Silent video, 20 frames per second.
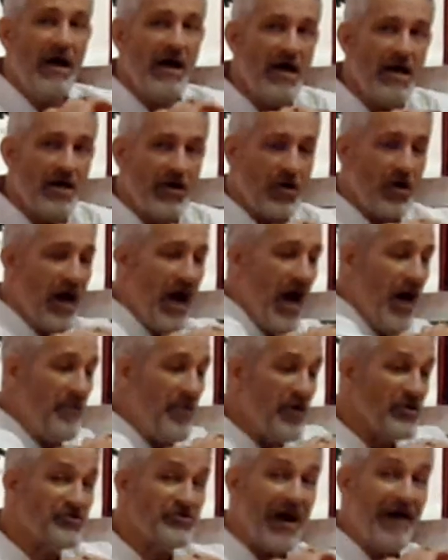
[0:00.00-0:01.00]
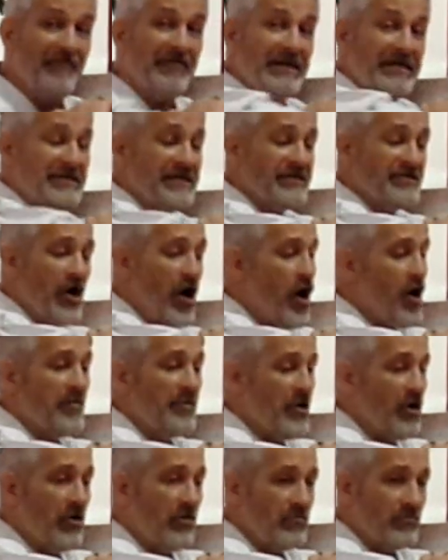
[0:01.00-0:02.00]
your elbow's driving against his arm.
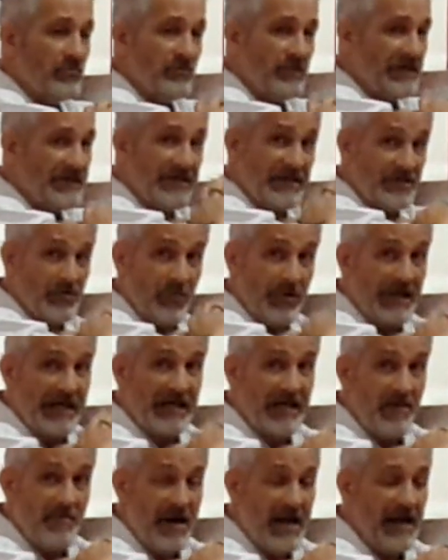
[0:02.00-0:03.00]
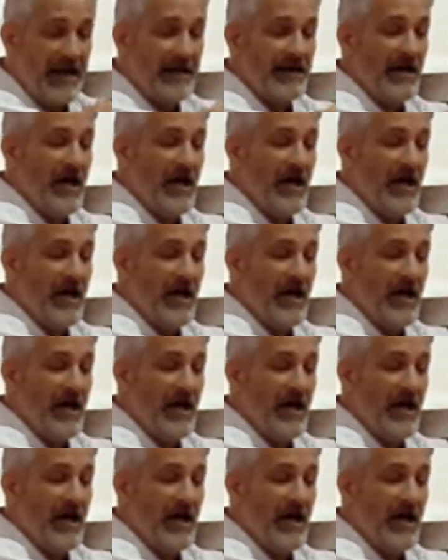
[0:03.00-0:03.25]
This isn't really committed.